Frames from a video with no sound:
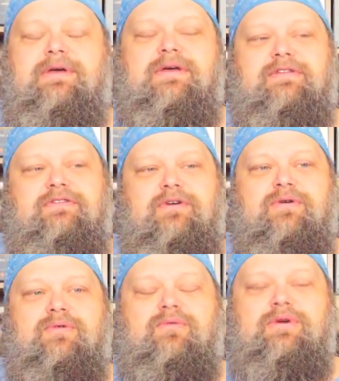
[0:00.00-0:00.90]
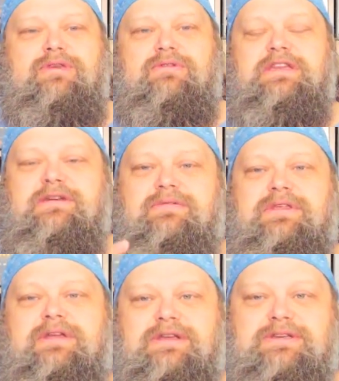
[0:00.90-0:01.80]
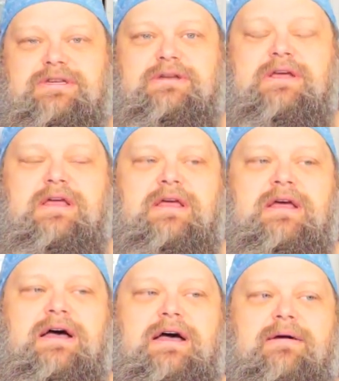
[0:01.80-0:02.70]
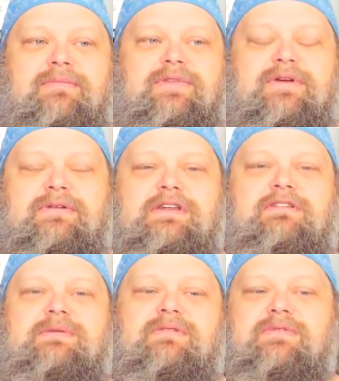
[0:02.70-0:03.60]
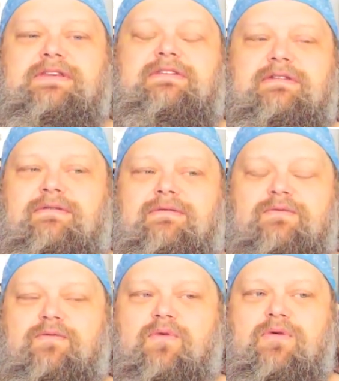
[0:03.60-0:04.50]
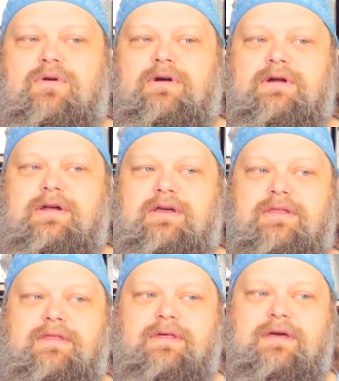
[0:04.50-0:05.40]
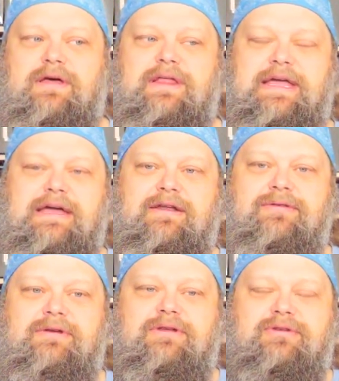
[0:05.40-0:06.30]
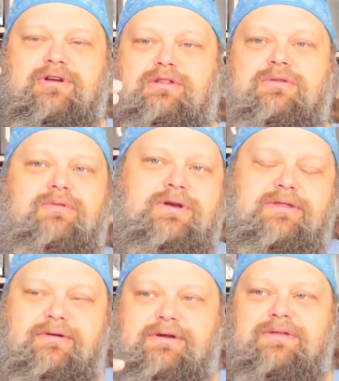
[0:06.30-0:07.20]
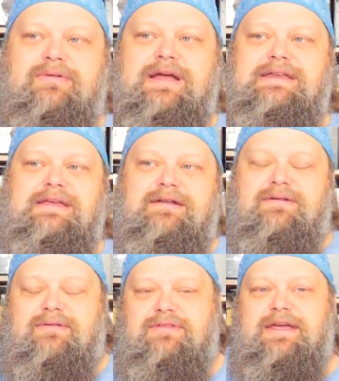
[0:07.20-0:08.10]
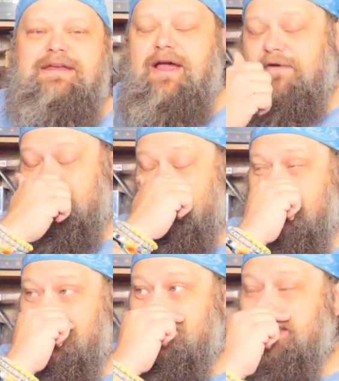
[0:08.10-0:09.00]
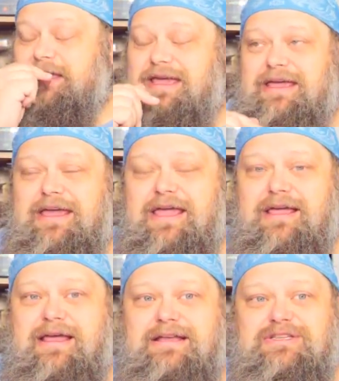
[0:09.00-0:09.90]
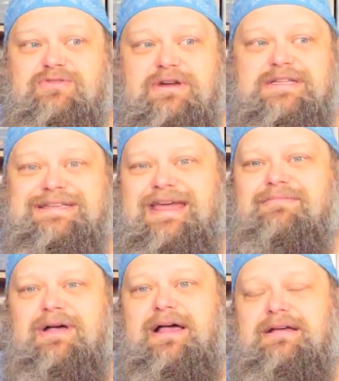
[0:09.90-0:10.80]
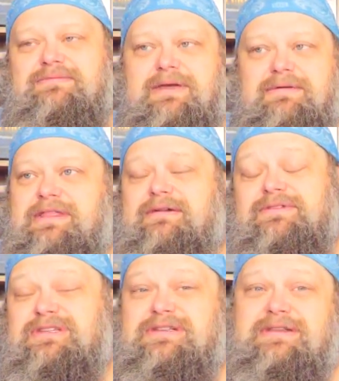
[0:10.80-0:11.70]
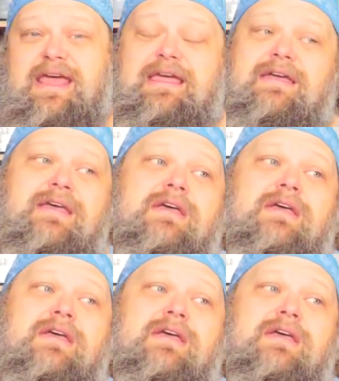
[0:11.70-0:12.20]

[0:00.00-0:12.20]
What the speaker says: So when you get done with the dungeon, there needs to be a reason for like another clue, another idea, another thing. Now, if you're running like a strict sandbox, maybe that was just, hey,